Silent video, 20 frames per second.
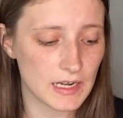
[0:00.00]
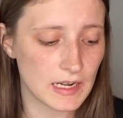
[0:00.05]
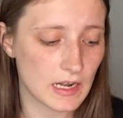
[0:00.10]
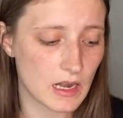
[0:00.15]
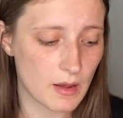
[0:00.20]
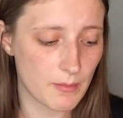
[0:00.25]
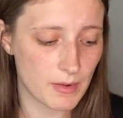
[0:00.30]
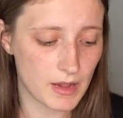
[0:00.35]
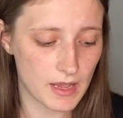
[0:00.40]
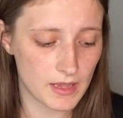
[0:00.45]
and
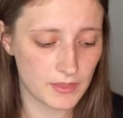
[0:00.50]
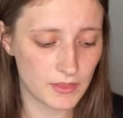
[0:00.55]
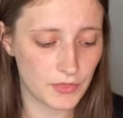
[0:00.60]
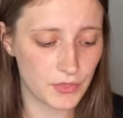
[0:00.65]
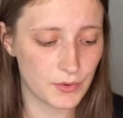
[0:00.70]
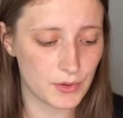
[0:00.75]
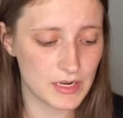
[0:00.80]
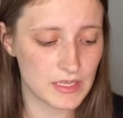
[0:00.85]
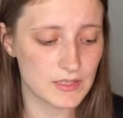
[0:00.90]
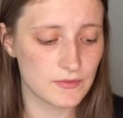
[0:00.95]
I buy the
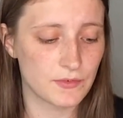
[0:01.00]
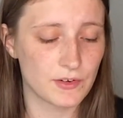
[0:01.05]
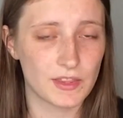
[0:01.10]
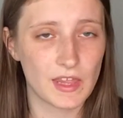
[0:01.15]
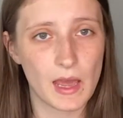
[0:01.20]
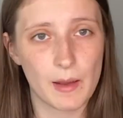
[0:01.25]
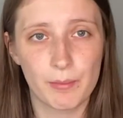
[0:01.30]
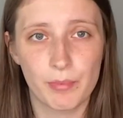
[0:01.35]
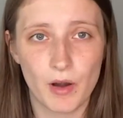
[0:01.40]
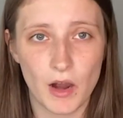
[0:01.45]
threads for
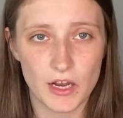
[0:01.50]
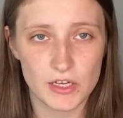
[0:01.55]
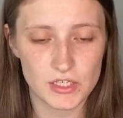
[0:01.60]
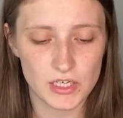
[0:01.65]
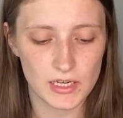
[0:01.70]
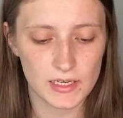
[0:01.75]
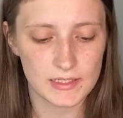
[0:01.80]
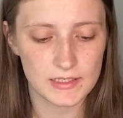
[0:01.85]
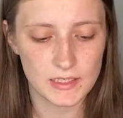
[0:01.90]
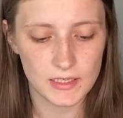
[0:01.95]
that
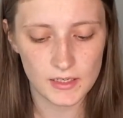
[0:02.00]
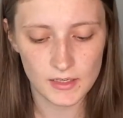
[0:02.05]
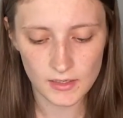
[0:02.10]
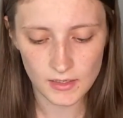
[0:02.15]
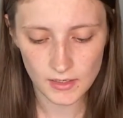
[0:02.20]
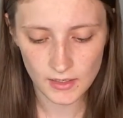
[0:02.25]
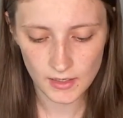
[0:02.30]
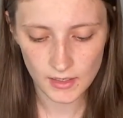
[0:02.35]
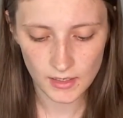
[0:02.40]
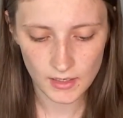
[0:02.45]
project.
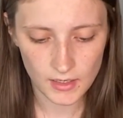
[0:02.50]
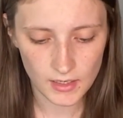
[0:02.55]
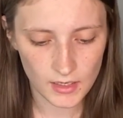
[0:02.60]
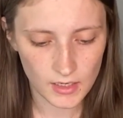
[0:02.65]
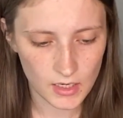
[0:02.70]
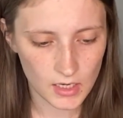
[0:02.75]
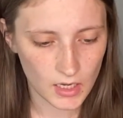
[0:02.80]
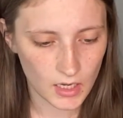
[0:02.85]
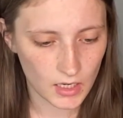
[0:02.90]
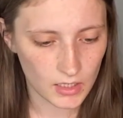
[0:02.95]

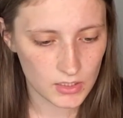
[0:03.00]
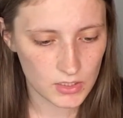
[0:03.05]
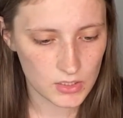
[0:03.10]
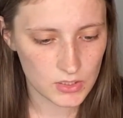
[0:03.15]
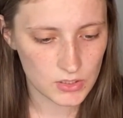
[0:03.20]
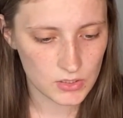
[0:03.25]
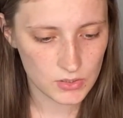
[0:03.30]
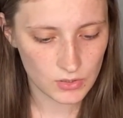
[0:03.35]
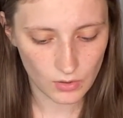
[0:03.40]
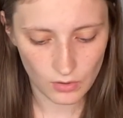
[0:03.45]

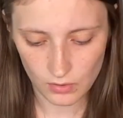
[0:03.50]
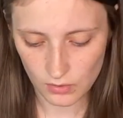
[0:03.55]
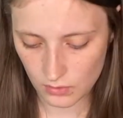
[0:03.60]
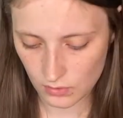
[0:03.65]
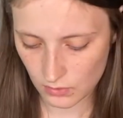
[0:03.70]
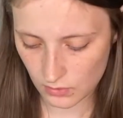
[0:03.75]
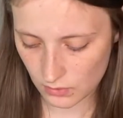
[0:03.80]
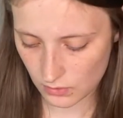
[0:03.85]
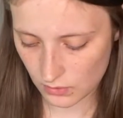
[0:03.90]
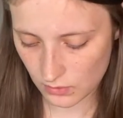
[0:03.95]

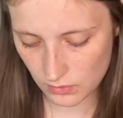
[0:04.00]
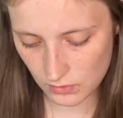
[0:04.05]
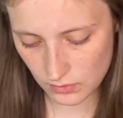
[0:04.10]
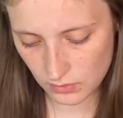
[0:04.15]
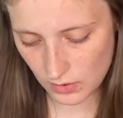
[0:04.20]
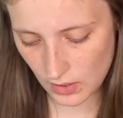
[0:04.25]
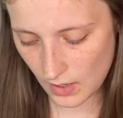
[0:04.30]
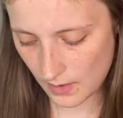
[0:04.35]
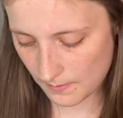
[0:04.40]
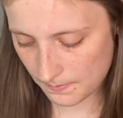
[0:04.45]
So
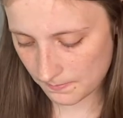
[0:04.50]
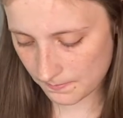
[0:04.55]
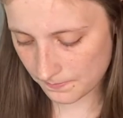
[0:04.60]
yeah,